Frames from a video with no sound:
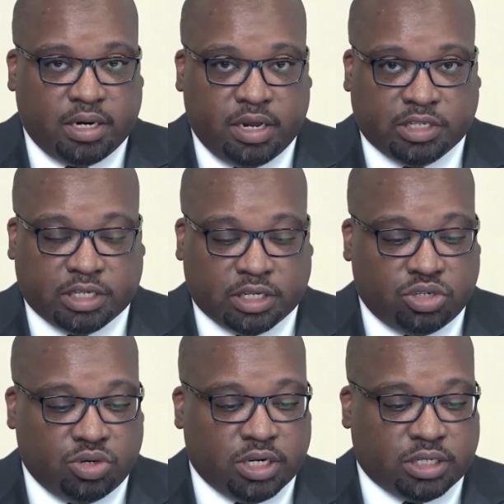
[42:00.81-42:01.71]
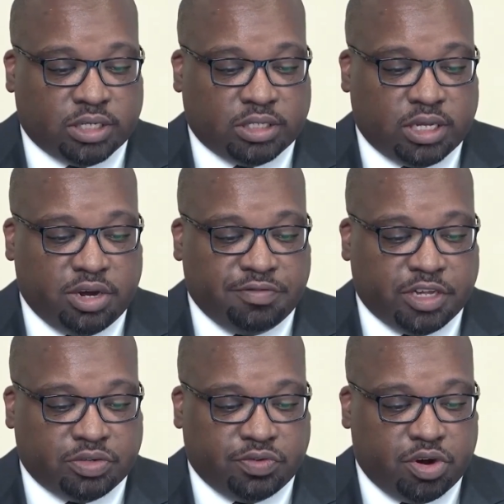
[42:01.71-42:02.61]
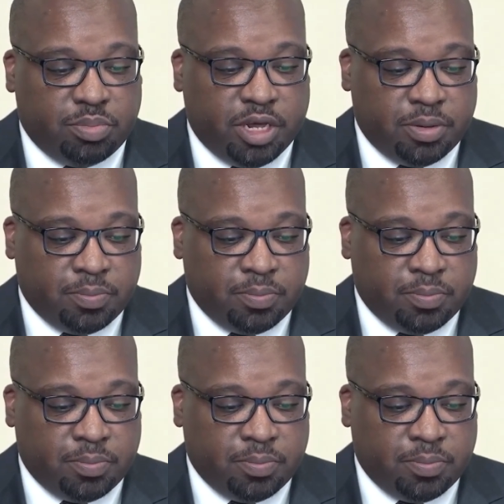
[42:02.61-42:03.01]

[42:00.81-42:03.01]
Davis is a student at the University of Nairobi.